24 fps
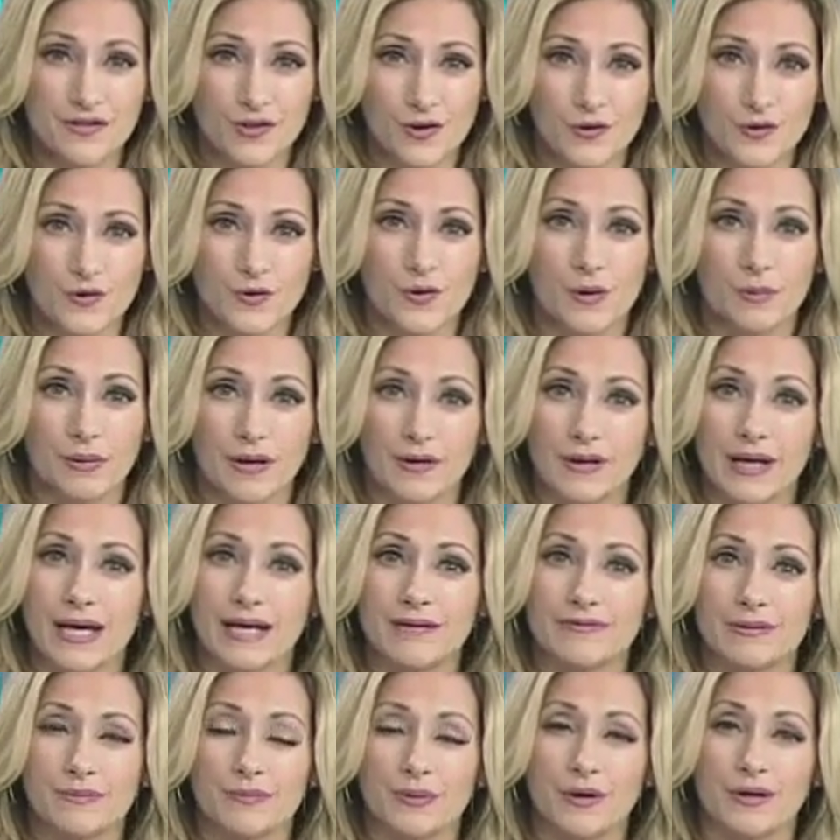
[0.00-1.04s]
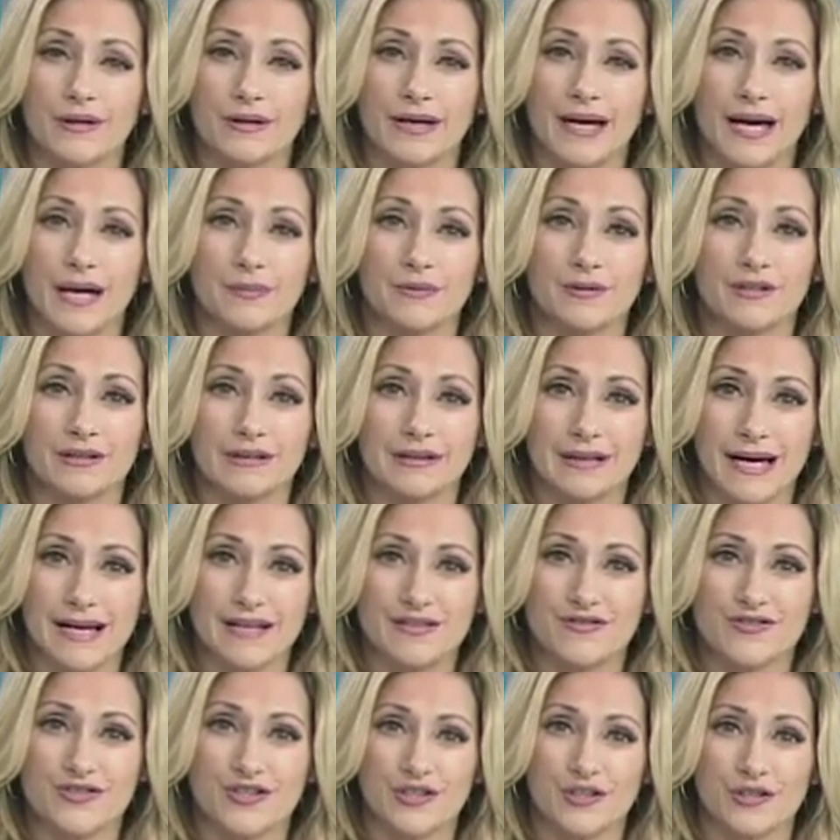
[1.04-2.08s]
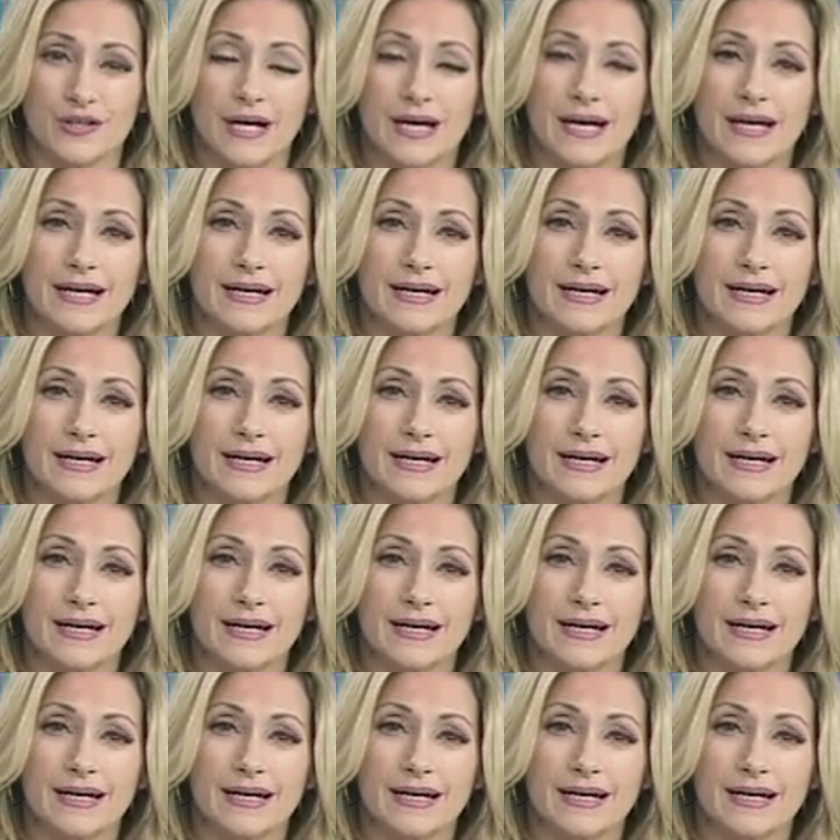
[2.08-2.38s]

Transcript: told you about Haven Park Capital last year